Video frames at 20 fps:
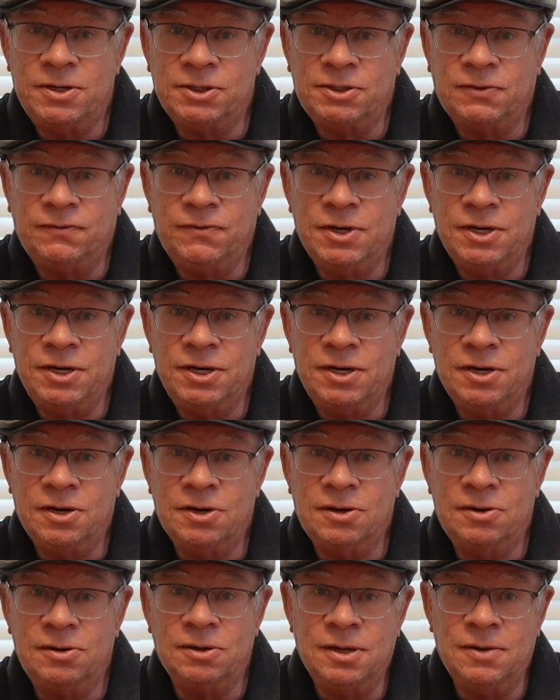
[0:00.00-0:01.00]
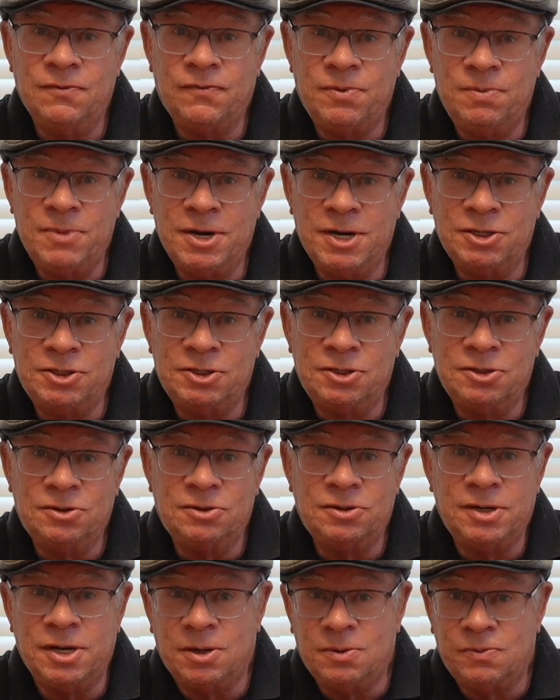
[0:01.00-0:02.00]
this video
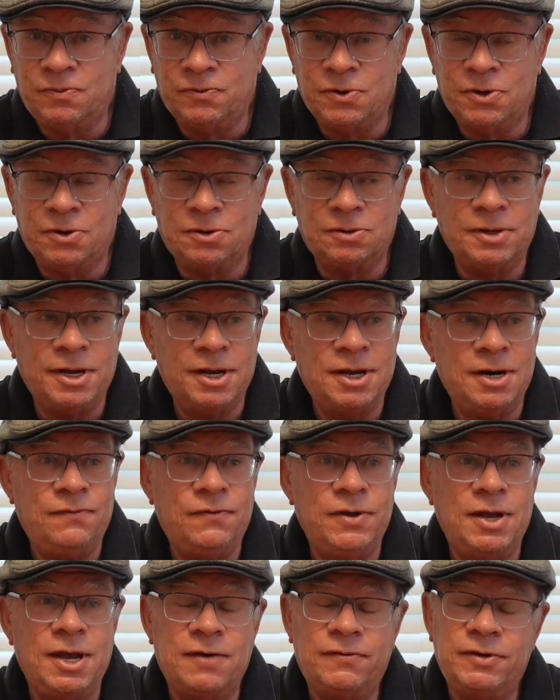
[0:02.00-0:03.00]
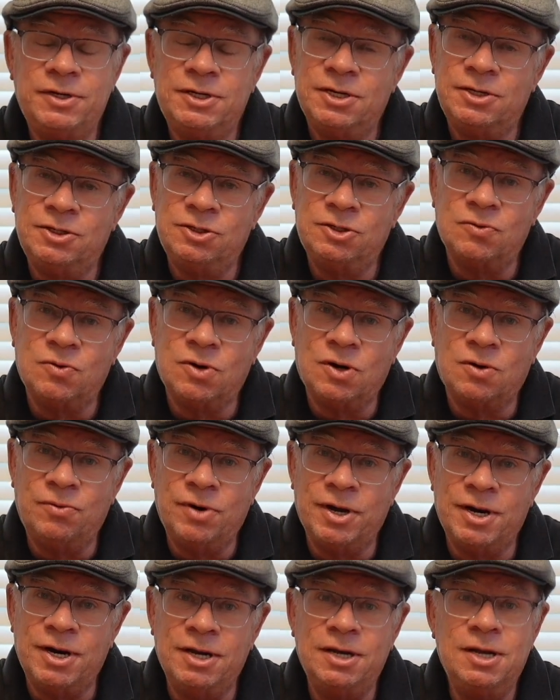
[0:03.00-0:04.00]
informational, helpful. And if you haven't done so
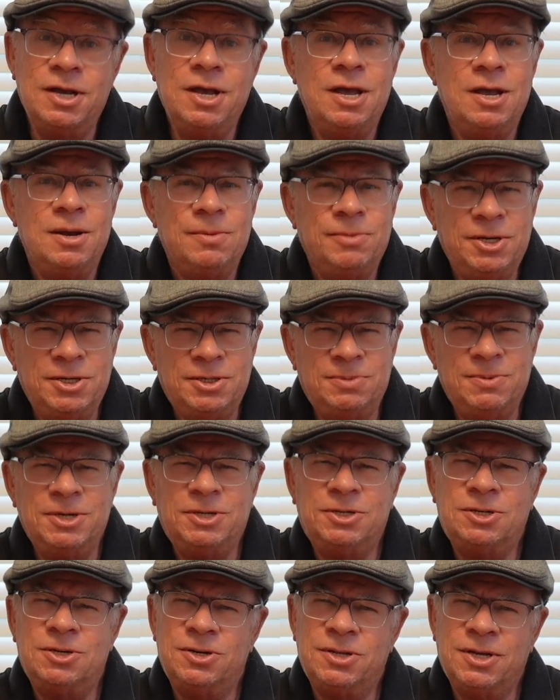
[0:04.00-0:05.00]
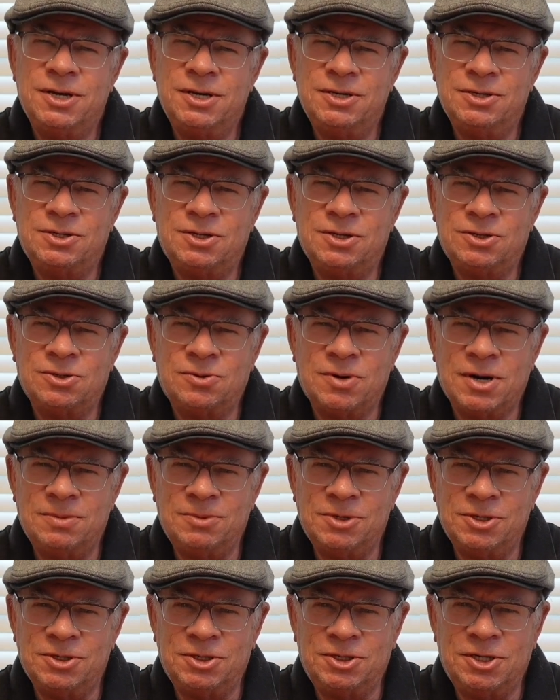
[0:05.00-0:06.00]
already, please make sure that you subscribe
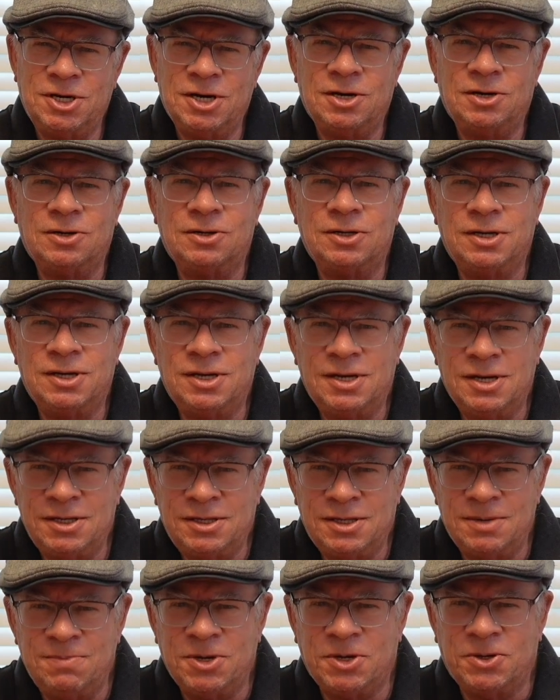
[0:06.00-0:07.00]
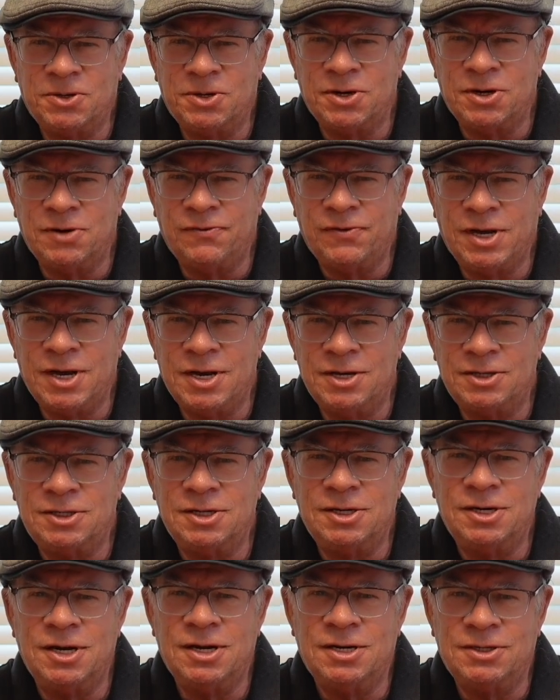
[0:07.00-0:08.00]
to this channel, hit the bell
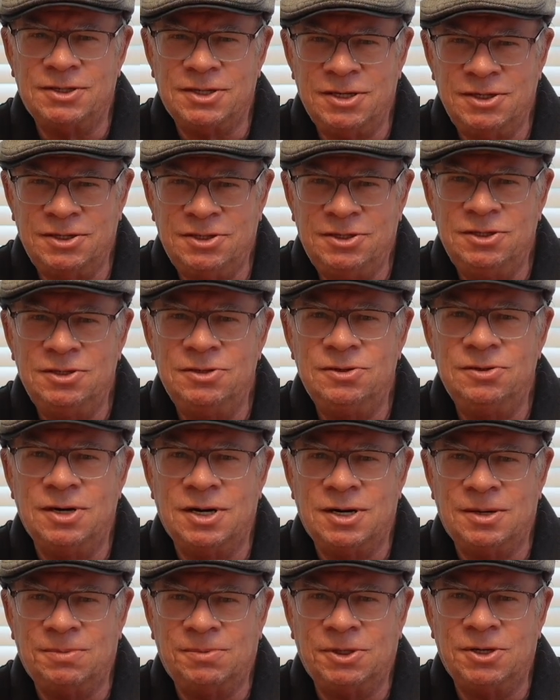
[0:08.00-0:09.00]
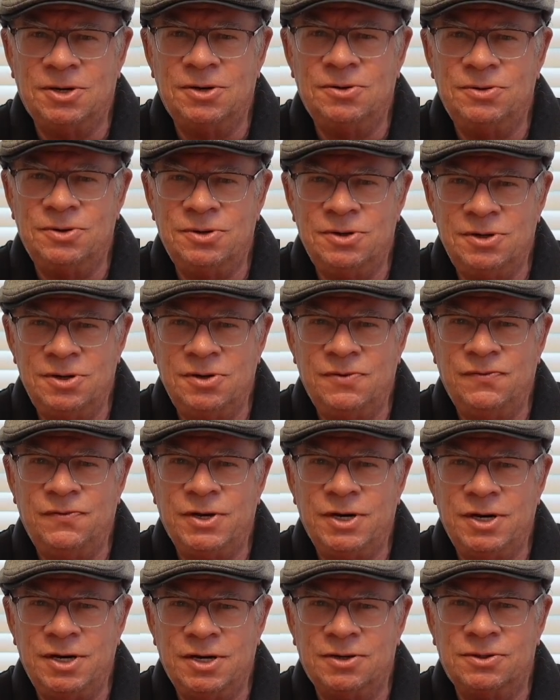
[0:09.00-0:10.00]
notification as I do upload new
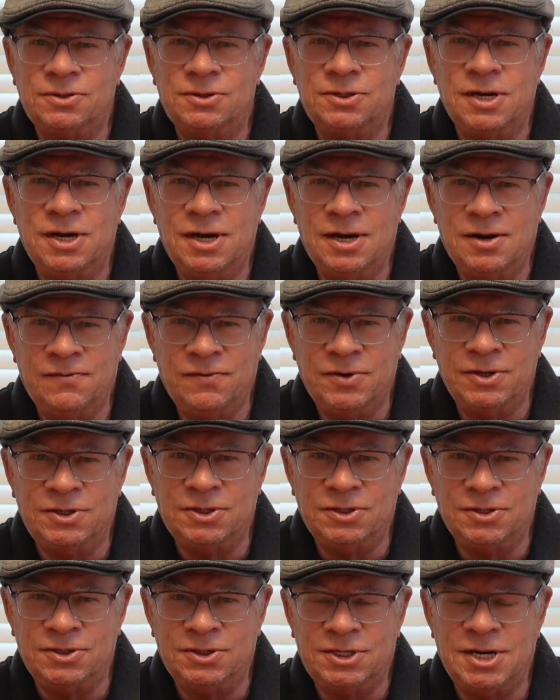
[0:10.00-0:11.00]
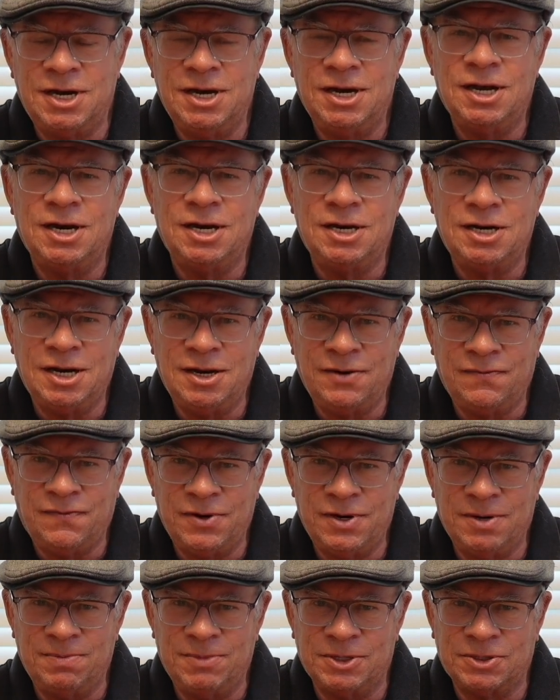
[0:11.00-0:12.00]
videos every Tuesday, and I'd hate for
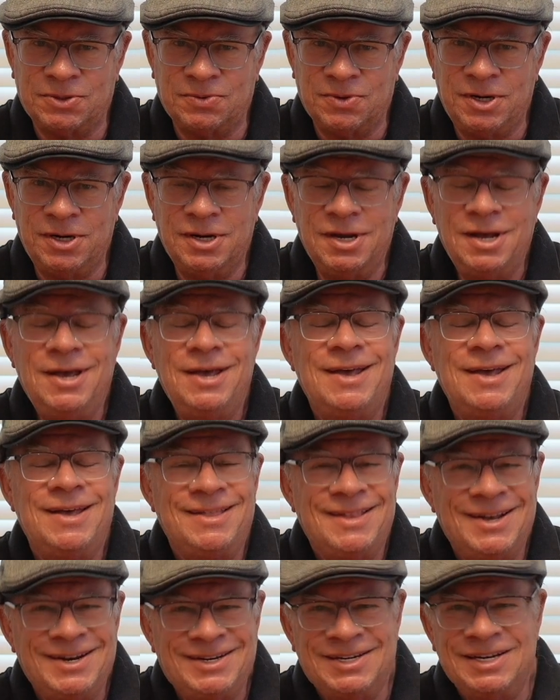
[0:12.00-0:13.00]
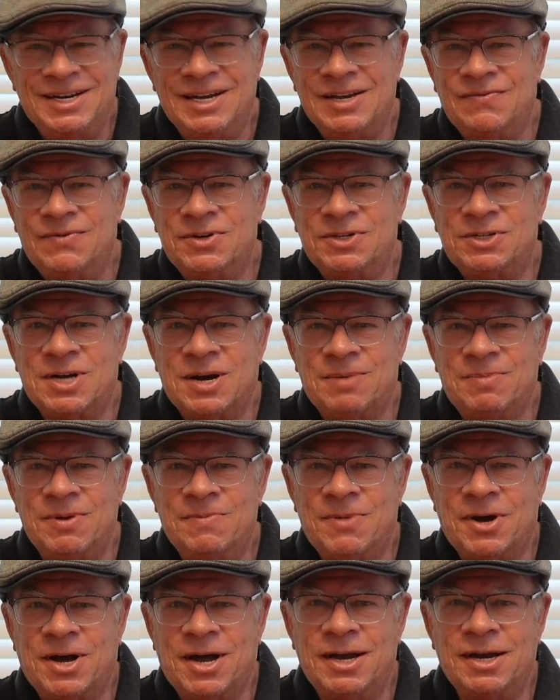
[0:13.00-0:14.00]
you to miss one. Thanks again for stopping
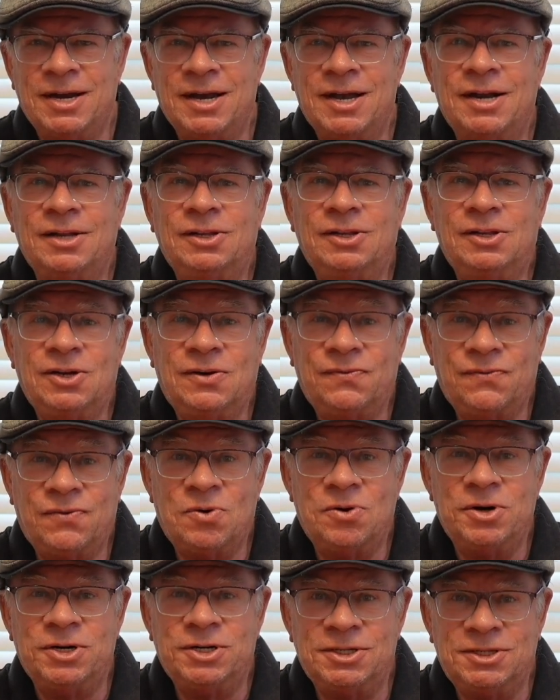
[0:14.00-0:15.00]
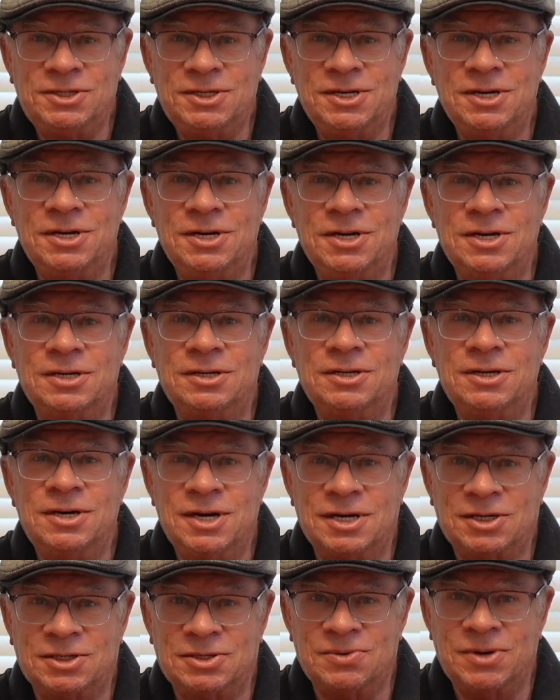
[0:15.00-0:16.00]
by, and I look forward to seeing you
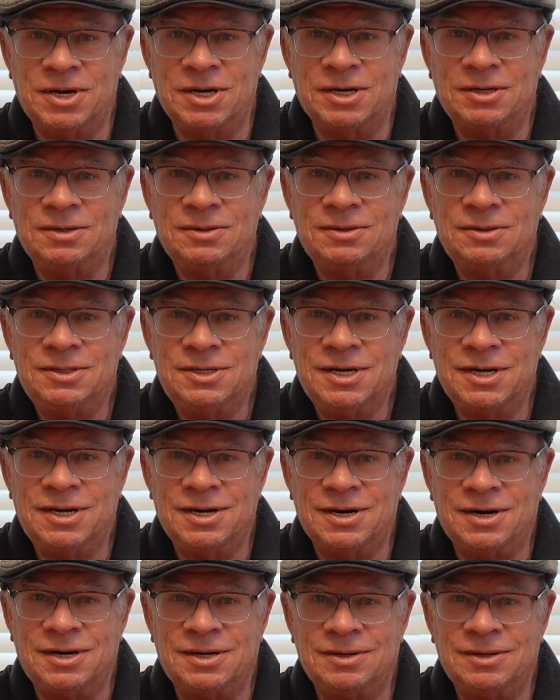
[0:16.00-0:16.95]
next week. Take care.